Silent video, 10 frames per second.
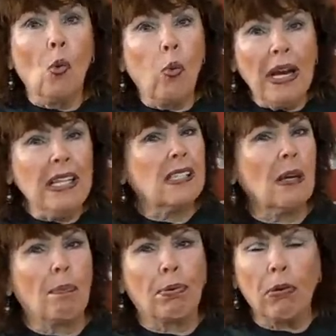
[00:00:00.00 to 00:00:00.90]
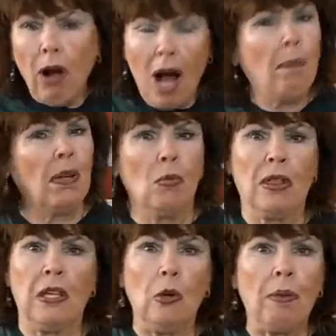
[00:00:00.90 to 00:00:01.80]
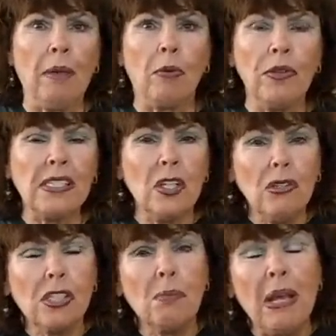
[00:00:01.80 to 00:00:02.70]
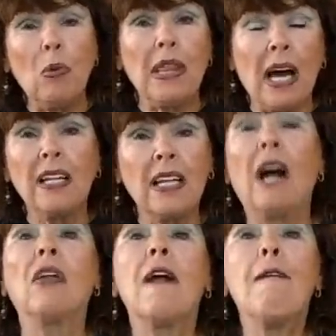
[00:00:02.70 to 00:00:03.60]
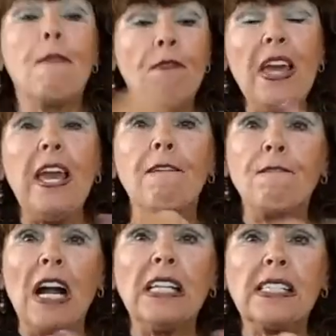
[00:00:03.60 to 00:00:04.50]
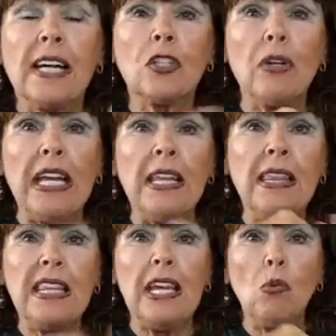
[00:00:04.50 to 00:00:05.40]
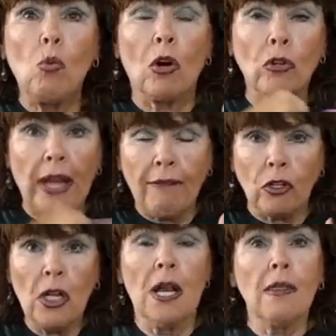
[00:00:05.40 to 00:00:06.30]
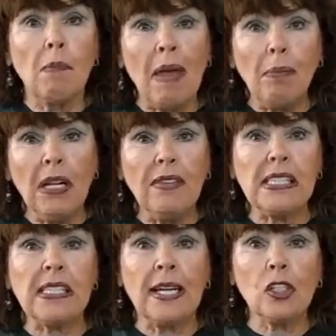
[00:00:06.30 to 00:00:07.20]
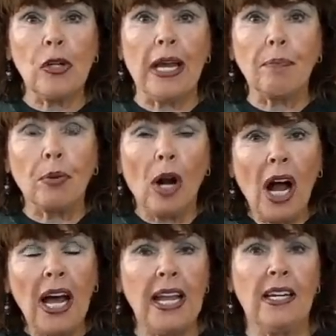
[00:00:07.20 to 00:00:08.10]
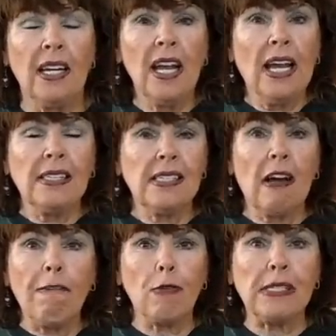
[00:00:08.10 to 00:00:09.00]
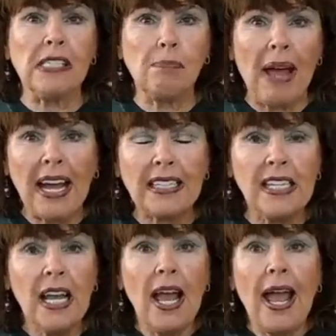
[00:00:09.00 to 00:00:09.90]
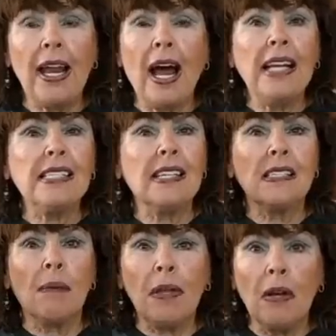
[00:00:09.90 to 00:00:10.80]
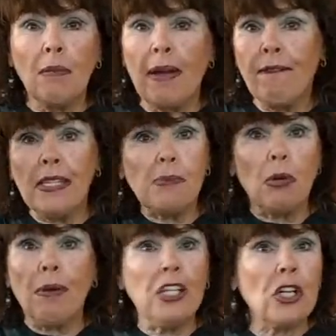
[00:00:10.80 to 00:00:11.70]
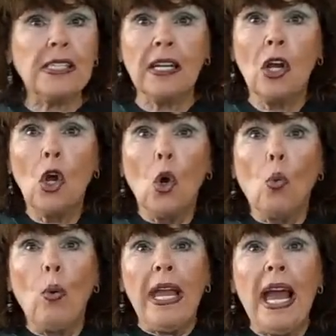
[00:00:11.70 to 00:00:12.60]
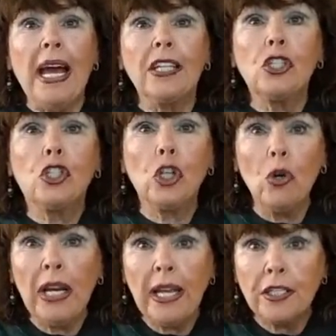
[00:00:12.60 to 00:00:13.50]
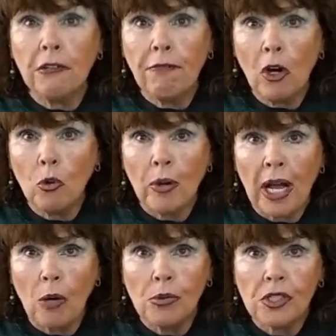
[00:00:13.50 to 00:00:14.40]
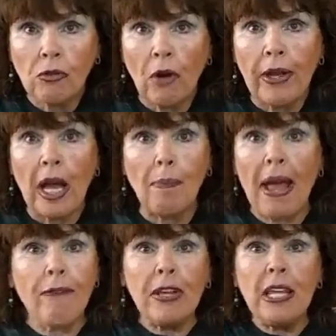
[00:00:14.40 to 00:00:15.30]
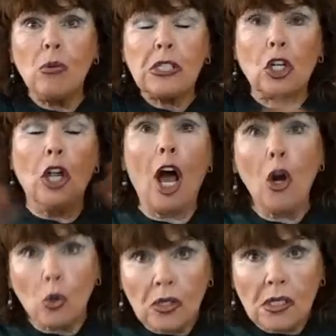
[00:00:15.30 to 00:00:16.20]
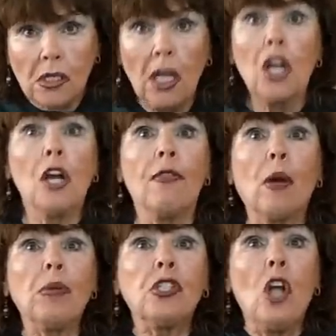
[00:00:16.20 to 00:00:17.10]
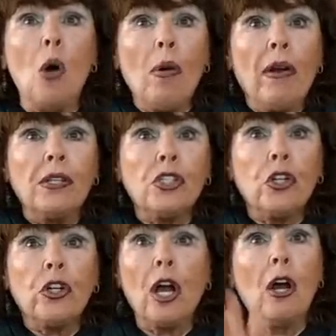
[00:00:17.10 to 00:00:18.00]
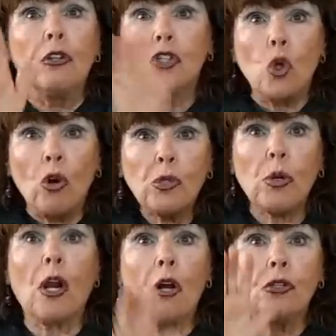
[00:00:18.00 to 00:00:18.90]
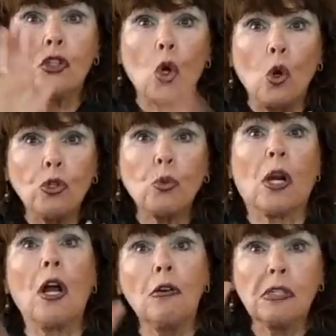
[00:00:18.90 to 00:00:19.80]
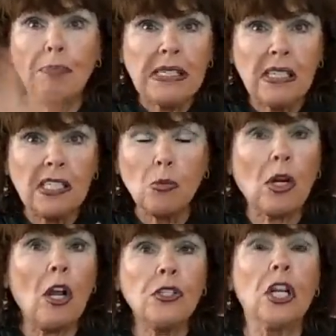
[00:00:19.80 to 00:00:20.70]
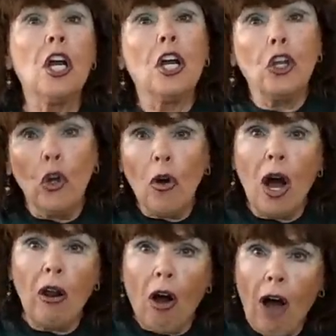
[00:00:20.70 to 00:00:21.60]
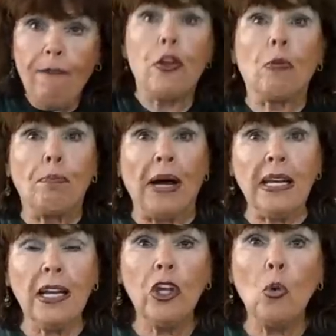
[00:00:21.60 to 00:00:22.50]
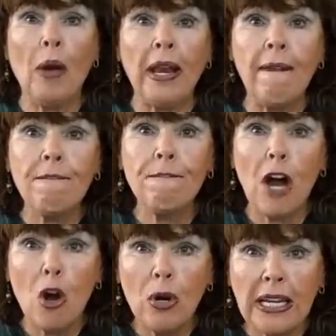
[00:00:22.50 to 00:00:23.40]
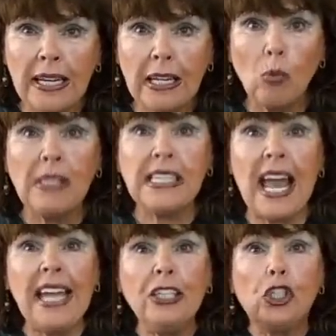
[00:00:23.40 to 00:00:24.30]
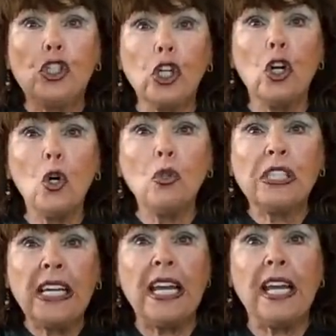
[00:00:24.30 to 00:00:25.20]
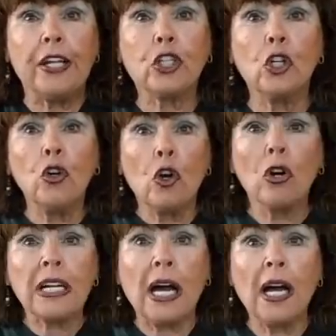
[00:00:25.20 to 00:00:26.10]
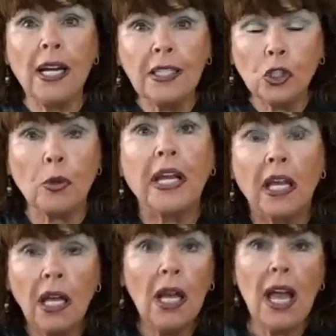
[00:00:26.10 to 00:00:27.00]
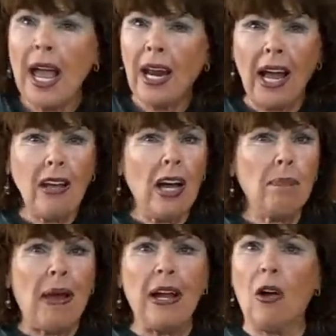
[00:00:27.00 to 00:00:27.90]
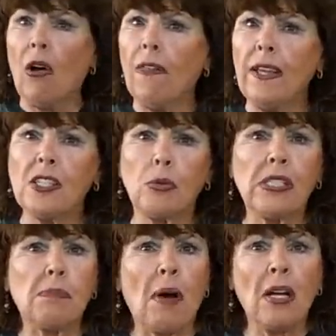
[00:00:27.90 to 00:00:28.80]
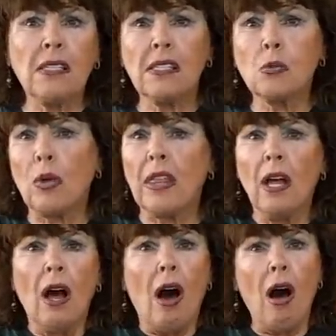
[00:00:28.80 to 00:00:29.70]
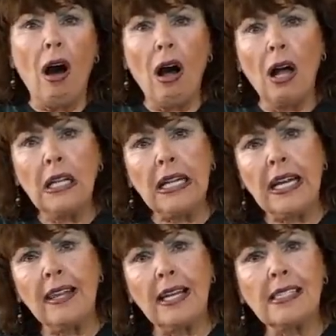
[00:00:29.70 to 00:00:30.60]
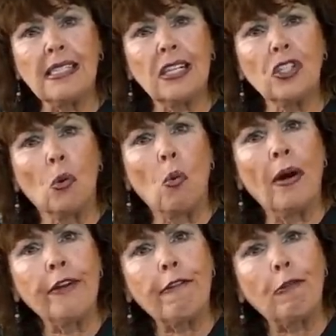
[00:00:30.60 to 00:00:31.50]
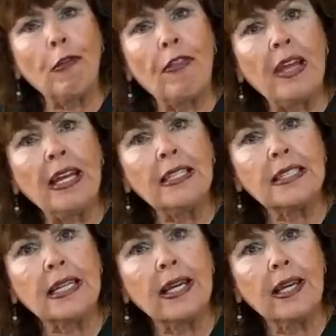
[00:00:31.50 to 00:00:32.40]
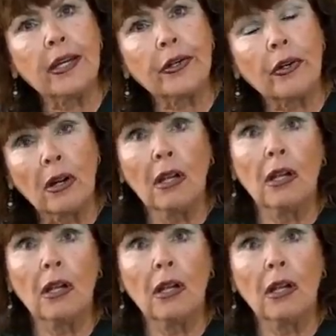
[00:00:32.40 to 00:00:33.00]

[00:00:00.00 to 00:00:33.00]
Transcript: What is the problem with you people? This used to be, without a doubt, the finest country in the world ever. The people of this country had pride and self-respect. And I said something on my Facebook page. I said, we had a duty to vote when I was growing up. Everything was closed. There was nowhere else you could go. Stores were closed, schools were closed, businesses were closed. You got off your butt and you went and voted. It was a duty to your country. And I got back all these responses with, Holly, that's such a wonderful thing to hear.